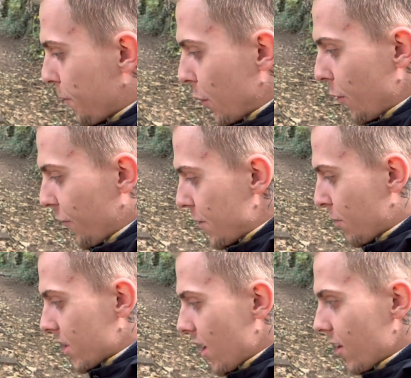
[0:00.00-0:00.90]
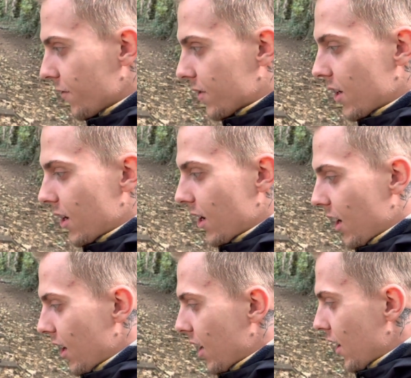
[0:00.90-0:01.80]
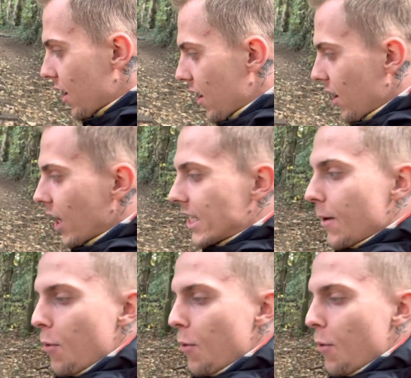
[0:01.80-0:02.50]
beautifully preserved. Like I said,